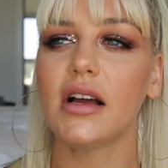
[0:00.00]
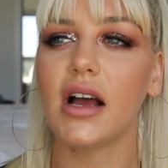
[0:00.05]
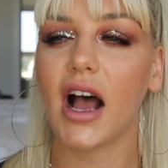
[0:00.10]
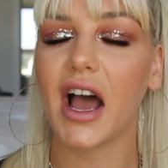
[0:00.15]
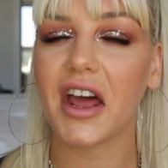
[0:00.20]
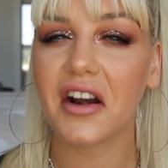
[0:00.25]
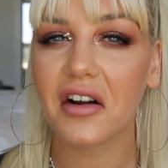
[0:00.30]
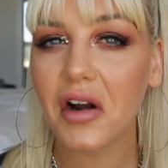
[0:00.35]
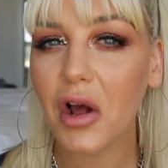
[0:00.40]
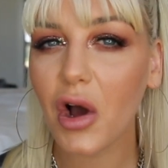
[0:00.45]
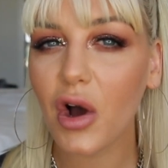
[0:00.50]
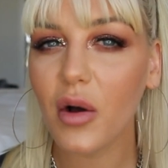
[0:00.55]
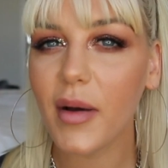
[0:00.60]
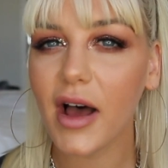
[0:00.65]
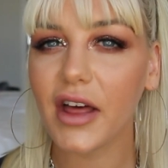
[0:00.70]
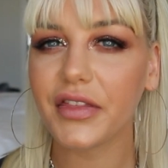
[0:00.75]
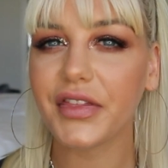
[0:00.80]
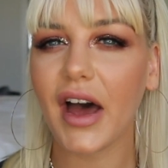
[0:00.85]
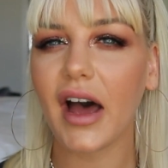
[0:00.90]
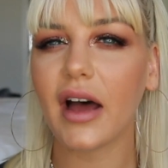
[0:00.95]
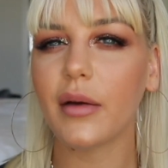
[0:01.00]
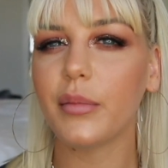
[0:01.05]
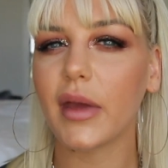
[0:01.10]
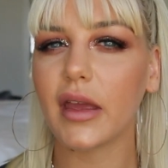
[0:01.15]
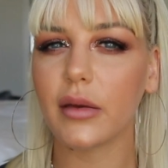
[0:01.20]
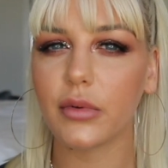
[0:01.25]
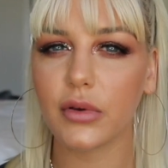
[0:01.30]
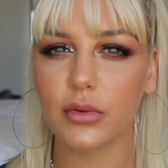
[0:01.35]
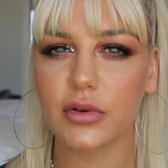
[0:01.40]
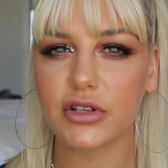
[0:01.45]
I don't know about that,
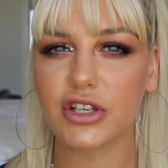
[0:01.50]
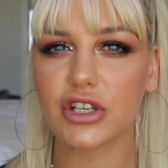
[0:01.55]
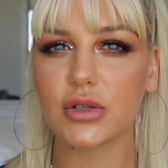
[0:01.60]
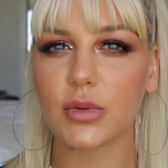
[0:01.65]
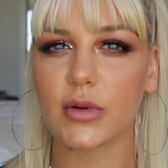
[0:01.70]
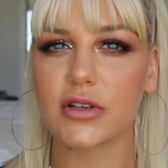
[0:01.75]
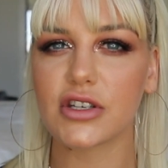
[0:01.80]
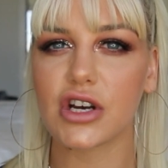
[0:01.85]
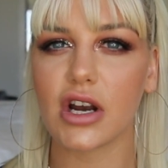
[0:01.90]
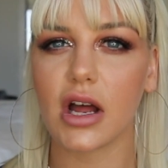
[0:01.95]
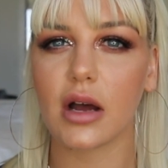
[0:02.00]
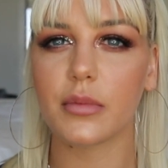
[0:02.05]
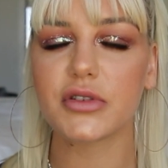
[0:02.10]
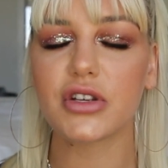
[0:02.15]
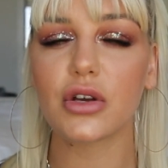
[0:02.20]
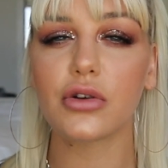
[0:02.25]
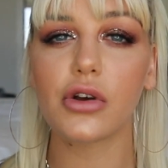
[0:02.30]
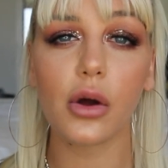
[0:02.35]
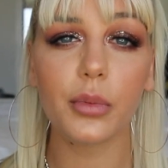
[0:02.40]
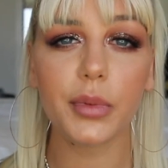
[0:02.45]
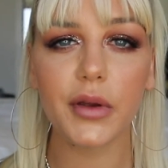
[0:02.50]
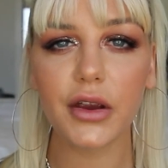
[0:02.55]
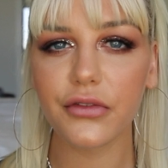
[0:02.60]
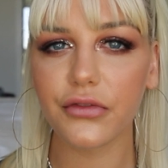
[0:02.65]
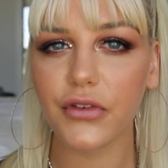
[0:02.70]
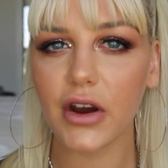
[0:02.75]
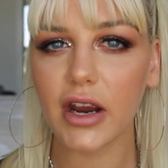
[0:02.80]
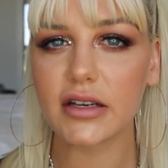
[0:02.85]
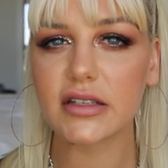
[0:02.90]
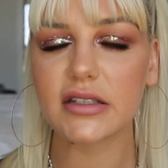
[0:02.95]
maybe we should switch it up. So don't be
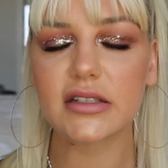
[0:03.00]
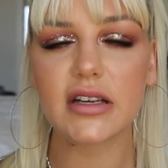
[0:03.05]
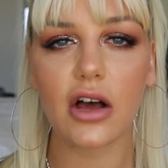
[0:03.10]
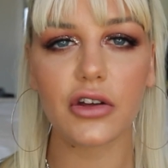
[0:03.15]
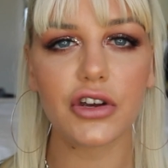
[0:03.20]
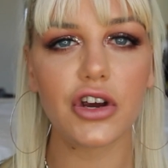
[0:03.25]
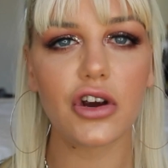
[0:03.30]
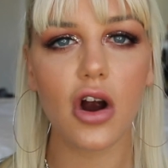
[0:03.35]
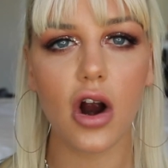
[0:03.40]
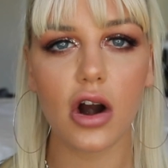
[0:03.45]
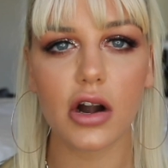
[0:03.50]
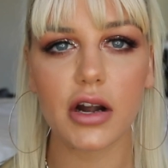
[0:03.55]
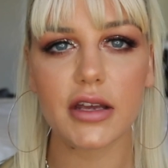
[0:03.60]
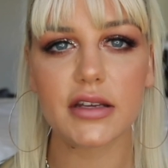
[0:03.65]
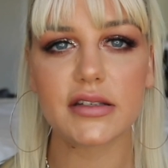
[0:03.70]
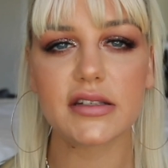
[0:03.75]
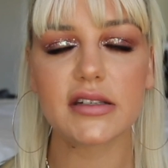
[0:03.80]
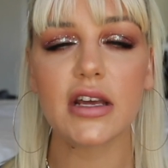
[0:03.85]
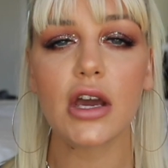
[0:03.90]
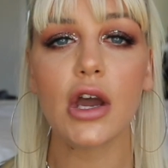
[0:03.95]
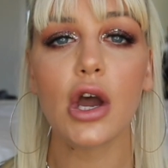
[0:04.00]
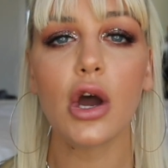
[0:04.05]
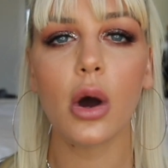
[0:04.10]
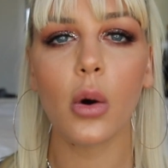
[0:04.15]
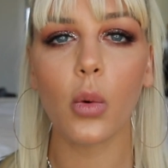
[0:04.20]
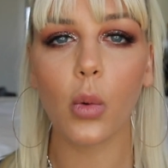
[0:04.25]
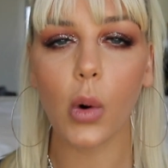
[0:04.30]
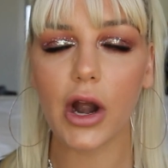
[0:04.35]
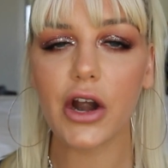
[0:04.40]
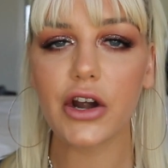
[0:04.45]
afraid to tell your artist
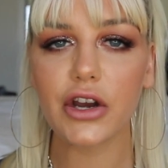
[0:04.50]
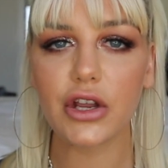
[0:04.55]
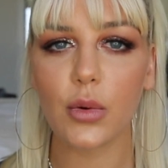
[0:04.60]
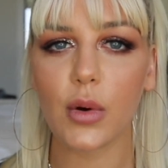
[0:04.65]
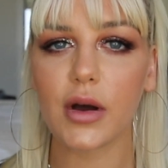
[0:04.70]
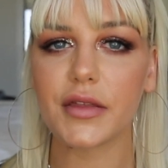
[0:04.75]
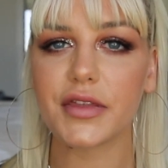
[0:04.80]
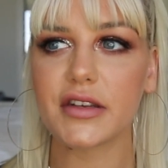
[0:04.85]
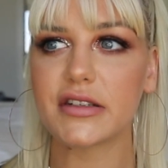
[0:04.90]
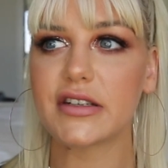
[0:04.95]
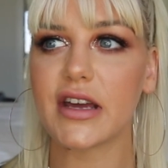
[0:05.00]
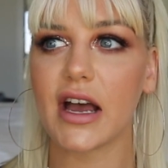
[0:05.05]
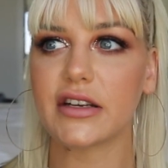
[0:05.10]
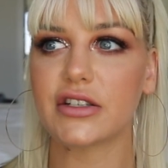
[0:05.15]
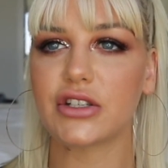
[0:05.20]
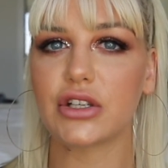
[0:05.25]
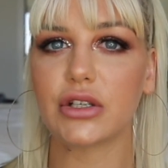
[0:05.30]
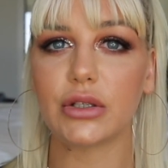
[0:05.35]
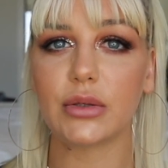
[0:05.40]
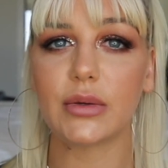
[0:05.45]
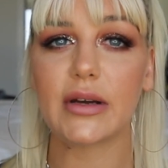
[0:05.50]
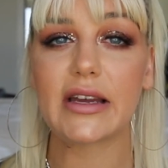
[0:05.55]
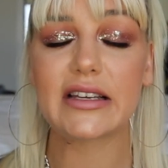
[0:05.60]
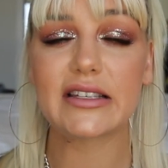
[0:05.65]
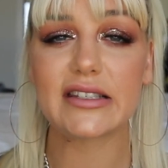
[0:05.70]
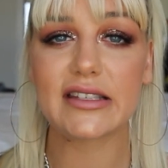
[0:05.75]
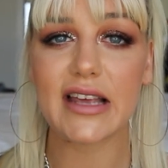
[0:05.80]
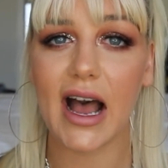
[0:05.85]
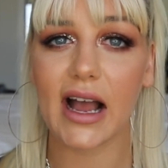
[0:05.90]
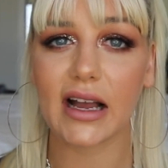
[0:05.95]
where you want the tattoo,
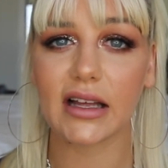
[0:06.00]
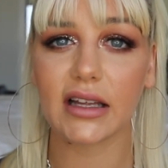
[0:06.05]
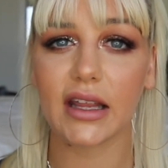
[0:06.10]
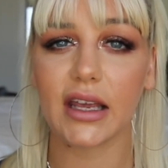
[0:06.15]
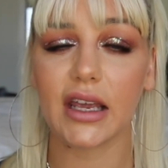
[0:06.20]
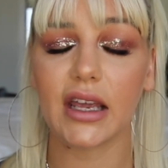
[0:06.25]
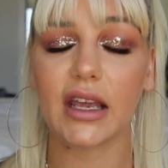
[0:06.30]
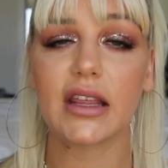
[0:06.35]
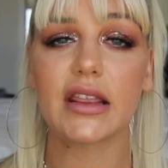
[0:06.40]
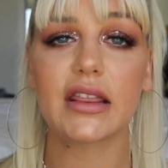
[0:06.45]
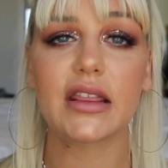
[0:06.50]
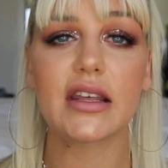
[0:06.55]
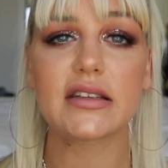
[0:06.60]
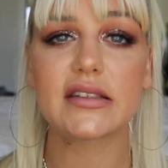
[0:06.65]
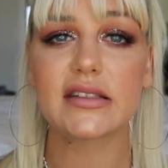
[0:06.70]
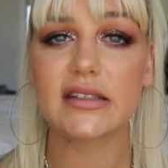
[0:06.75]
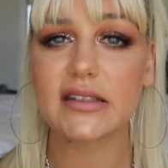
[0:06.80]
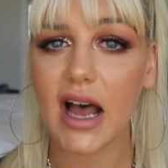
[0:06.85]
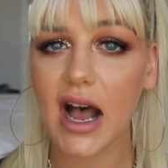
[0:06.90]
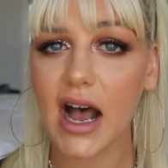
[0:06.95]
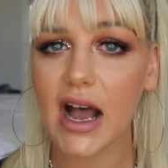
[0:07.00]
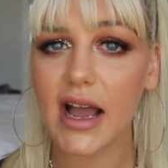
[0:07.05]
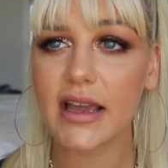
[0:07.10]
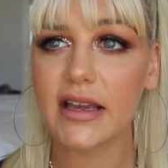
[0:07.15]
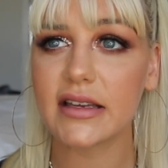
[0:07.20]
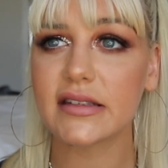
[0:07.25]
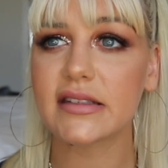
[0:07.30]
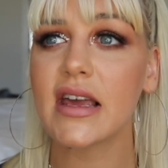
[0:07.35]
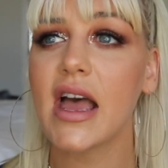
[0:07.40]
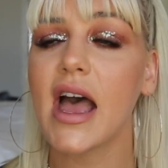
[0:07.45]
exactly the
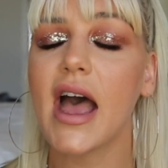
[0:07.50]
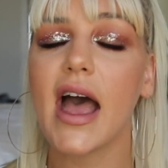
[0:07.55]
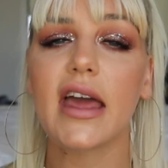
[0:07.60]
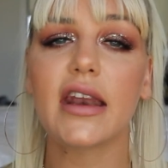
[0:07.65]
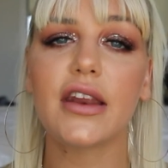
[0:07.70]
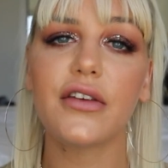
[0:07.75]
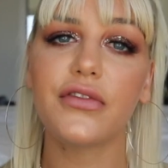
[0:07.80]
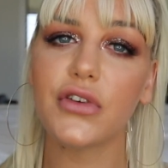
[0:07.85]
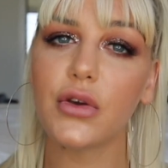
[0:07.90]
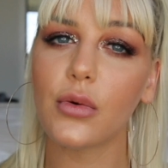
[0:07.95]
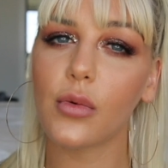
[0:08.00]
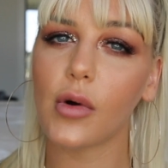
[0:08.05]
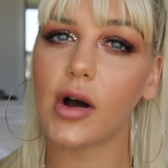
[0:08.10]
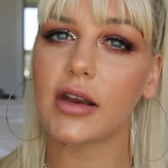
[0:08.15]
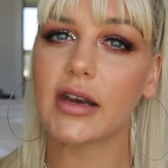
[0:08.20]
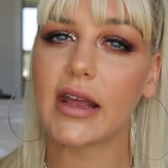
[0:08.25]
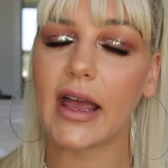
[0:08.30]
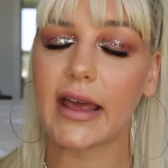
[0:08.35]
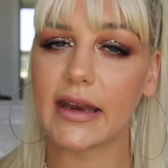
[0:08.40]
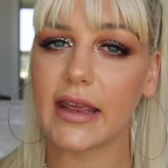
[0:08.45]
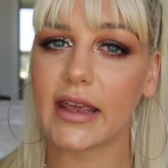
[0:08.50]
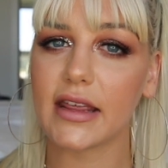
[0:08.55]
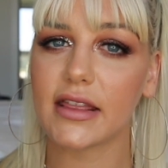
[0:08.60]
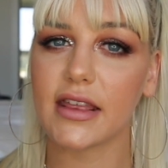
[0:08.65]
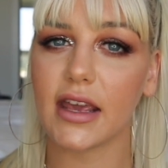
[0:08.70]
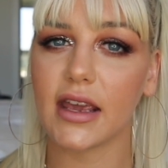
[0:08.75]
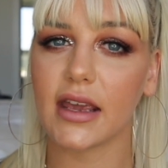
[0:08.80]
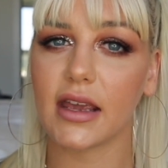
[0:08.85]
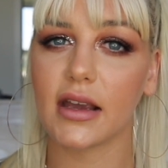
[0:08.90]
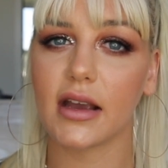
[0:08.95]
size, and if you want
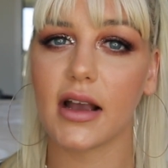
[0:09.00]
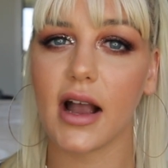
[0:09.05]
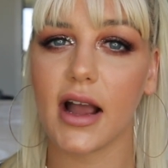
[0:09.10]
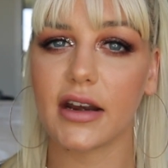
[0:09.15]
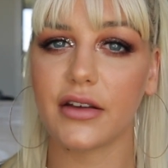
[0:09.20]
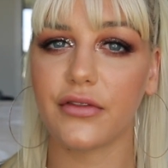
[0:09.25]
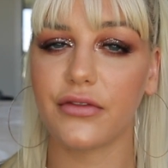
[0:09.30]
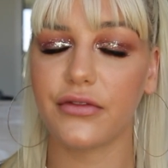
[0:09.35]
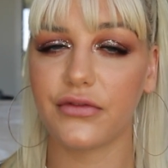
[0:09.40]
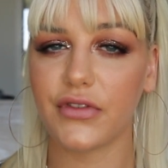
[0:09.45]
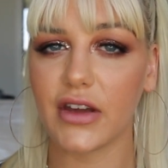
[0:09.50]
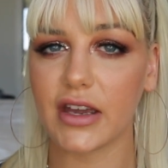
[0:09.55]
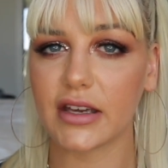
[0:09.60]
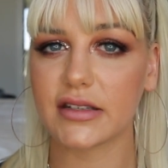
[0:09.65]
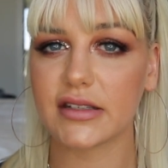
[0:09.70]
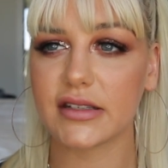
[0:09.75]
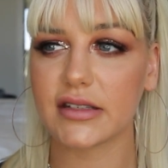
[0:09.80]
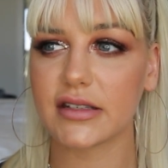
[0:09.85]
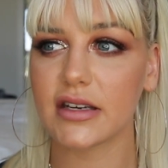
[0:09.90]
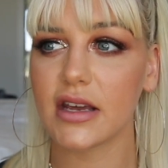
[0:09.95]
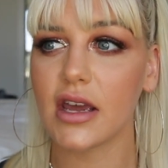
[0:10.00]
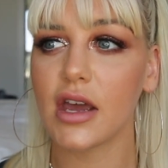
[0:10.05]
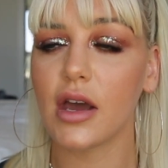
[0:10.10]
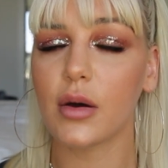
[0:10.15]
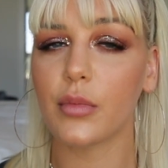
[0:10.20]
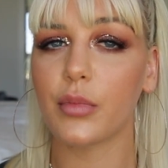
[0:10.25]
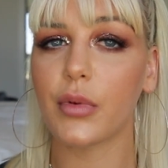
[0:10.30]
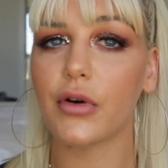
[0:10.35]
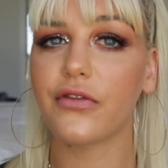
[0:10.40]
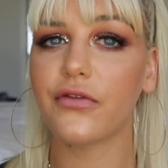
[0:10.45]
anything kind of fixed
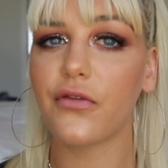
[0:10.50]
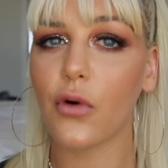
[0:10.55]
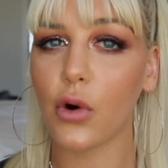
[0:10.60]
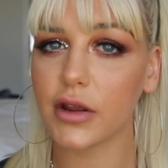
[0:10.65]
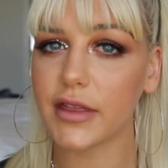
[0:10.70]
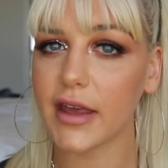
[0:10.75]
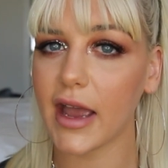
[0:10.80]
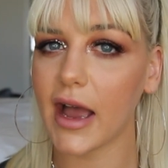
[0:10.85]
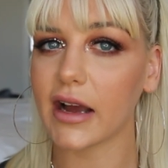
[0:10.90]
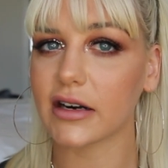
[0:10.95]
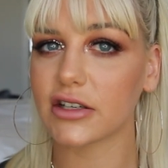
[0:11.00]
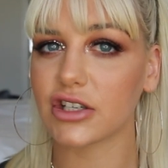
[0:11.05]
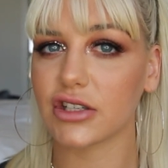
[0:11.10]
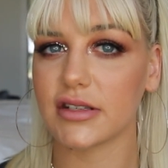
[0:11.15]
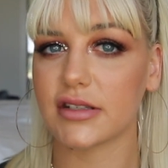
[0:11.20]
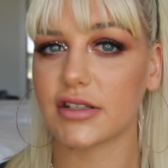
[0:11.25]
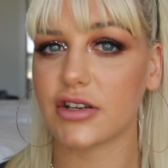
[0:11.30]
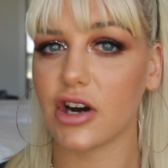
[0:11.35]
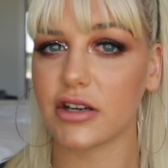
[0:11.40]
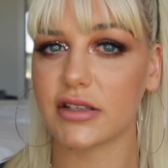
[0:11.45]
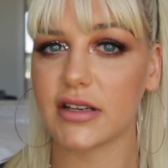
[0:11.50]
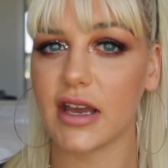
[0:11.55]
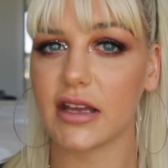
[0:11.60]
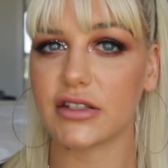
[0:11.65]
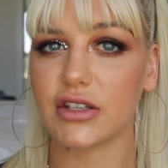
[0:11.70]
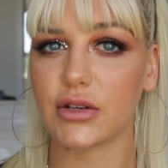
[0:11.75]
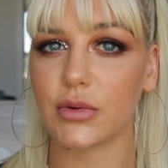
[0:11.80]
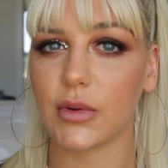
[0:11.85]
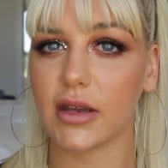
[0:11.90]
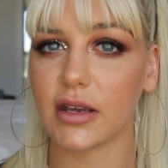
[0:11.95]
before they actually start
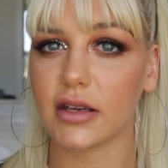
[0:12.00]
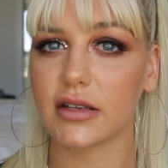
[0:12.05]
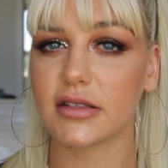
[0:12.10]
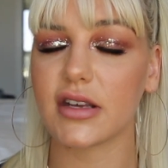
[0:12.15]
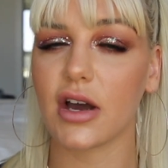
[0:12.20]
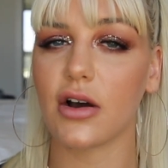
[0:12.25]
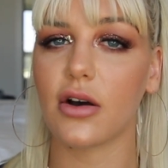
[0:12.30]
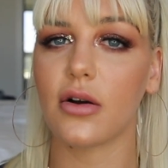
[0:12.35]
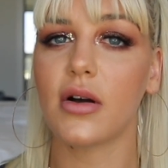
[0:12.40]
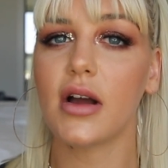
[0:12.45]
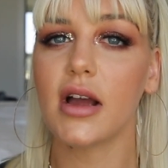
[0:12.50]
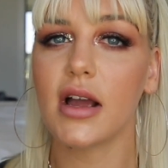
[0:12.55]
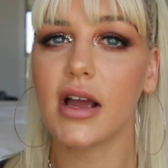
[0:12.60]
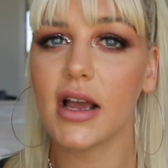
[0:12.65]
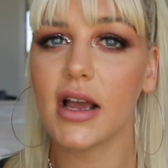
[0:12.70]
tattooing. So